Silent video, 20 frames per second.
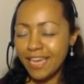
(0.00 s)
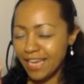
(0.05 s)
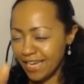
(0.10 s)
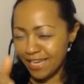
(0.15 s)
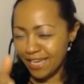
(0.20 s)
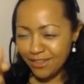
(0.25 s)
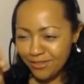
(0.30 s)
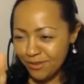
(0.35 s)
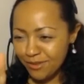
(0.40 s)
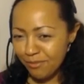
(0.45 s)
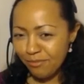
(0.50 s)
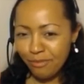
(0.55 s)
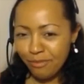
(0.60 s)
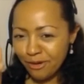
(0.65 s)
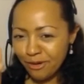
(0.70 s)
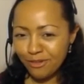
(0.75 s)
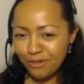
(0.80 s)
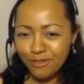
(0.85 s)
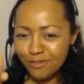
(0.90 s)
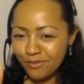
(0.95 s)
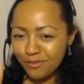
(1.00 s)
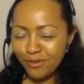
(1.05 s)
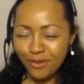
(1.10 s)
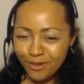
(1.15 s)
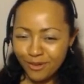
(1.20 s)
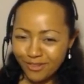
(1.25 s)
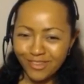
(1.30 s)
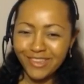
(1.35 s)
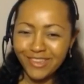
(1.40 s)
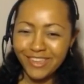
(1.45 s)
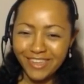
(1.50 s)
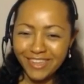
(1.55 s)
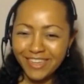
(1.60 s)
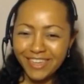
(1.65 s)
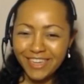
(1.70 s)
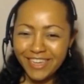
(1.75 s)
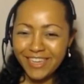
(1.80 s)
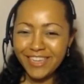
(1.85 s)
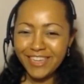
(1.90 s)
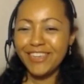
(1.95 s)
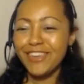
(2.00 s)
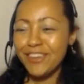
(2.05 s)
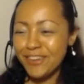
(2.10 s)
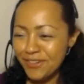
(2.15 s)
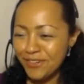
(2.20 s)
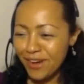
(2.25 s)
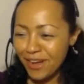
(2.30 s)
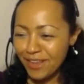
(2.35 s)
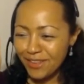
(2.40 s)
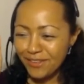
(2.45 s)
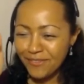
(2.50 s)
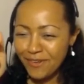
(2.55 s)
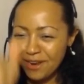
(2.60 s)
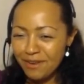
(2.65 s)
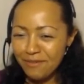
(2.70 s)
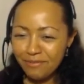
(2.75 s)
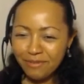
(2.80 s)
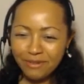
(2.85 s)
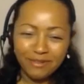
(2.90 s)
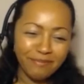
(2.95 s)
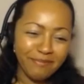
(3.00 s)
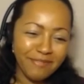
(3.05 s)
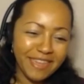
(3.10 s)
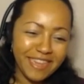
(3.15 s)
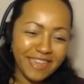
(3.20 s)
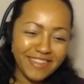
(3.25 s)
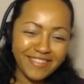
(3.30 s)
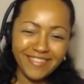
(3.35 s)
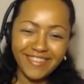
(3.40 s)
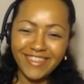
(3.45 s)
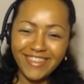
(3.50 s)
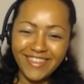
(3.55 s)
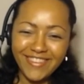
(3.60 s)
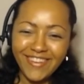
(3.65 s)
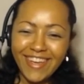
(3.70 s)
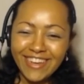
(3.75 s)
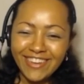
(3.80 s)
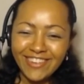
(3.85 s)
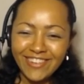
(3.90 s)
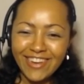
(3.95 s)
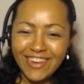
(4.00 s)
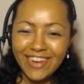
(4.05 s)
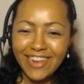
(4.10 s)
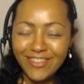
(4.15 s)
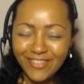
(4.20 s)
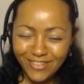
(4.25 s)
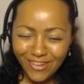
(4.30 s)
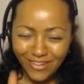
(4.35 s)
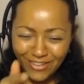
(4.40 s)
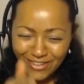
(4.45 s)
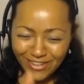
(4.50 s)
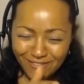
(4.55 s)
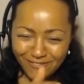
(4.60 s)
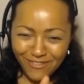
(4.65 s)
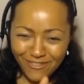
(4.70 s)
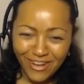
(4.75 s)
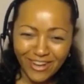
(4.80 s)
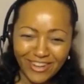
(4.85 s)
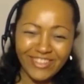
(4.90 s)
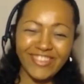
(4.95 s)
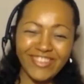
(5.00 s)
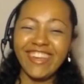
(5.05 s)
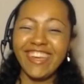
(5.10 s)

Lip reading: it's your partner's fault. You are the one who put me in this situation, it's all your fault.